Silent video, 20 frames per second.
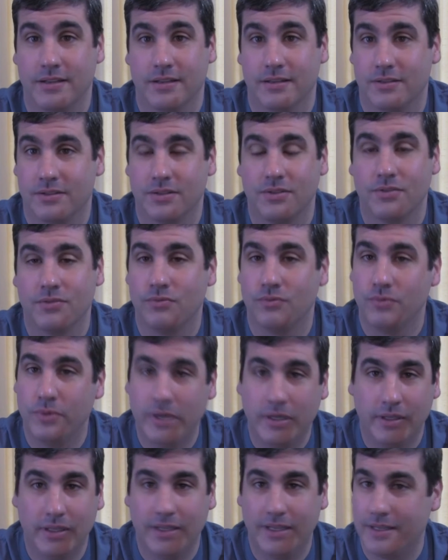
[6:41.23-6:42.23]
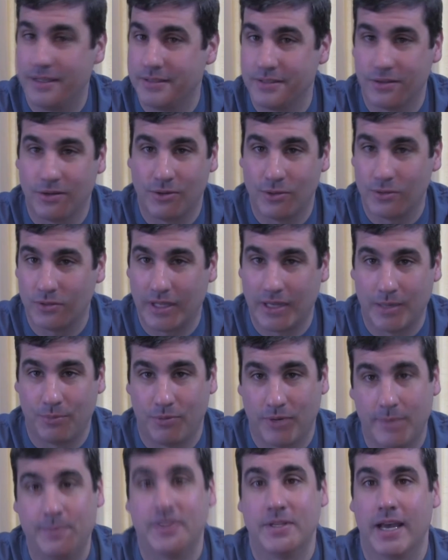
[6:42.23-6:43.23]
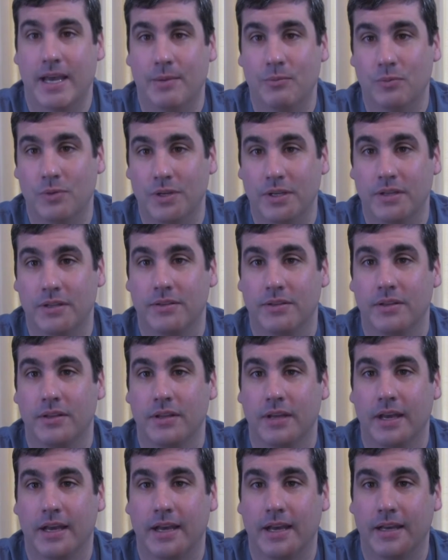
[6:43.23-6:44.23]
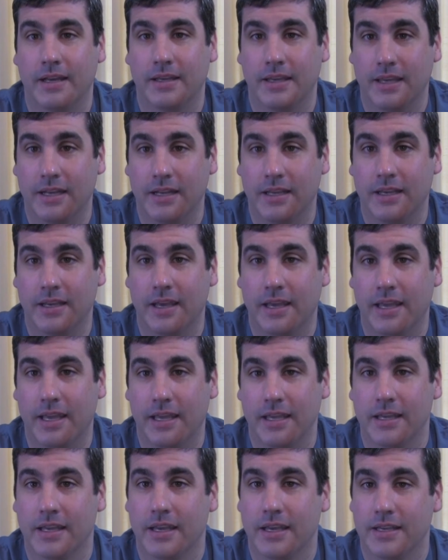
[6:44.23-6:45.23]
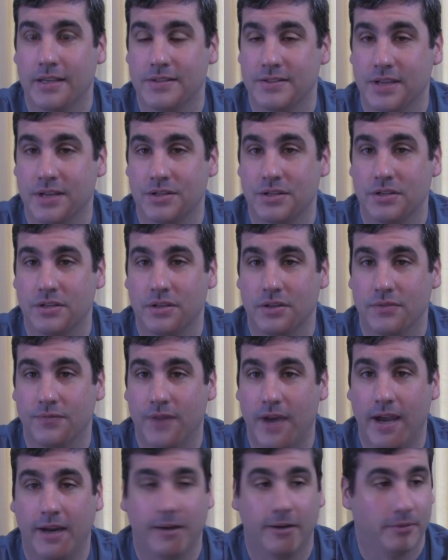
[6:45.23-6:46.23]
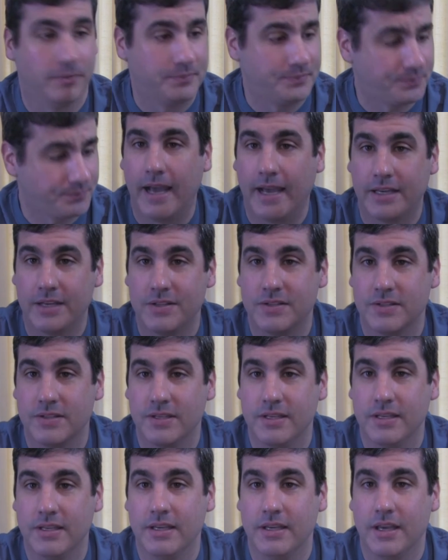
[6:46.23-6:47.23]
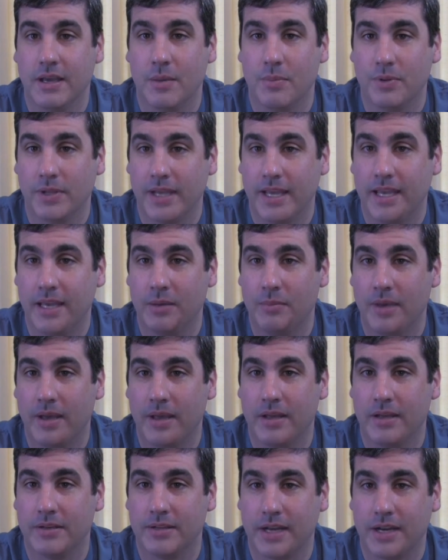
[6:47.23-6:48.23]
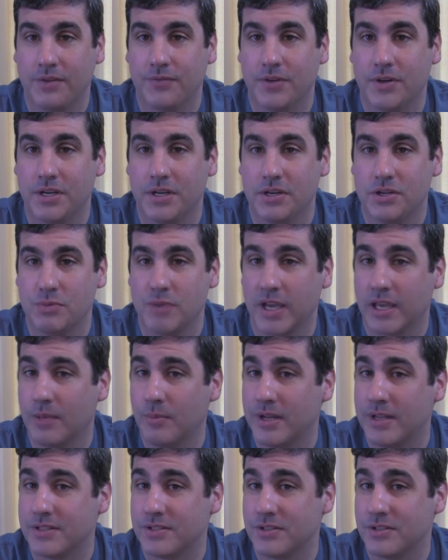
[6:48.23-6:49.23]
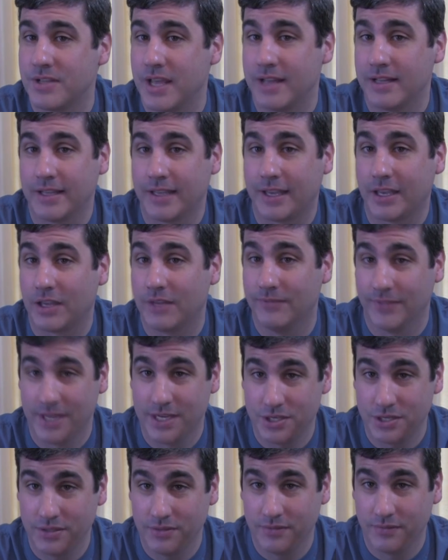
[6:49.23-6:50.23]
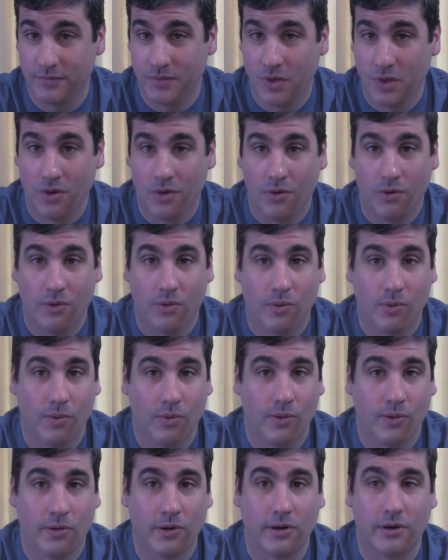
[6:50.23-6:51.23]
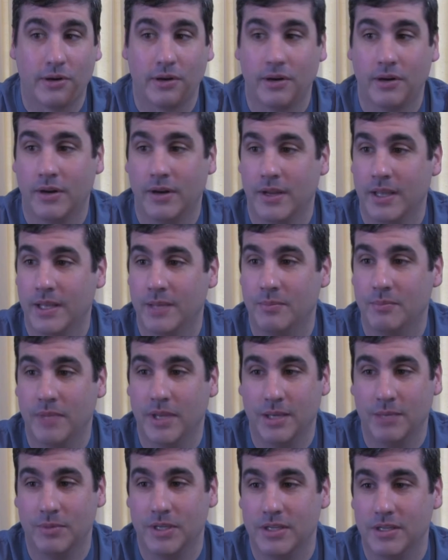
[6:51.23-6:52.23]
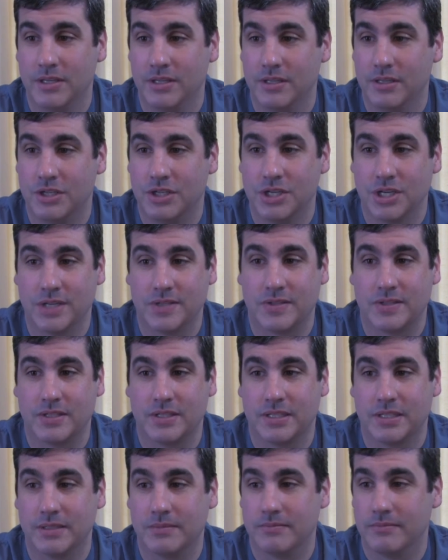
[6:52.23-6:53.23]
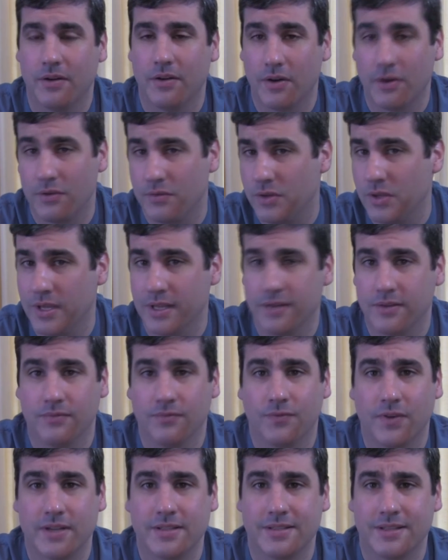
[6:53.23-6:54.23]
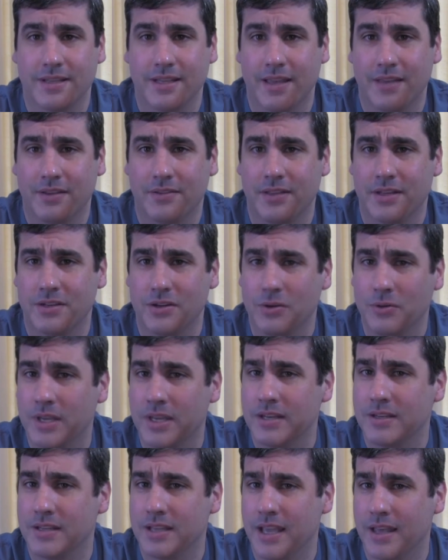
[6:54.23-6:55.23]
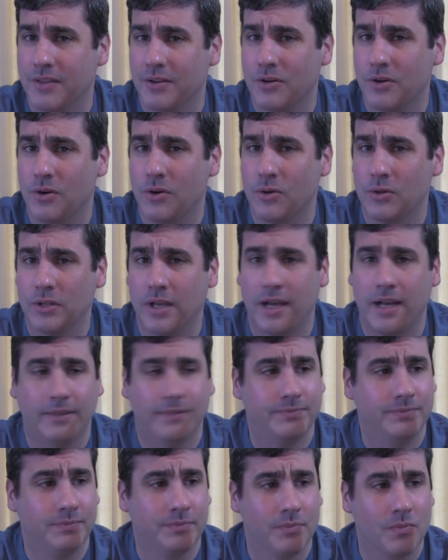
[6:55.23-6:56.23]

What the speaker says: So there really isn't a whole lot of prep time with getting a session to fire. I could see playing Tiny Frontiers Mecha and Monsters at like a convention, or maybe just or you get friends together that don't get together a whole lot,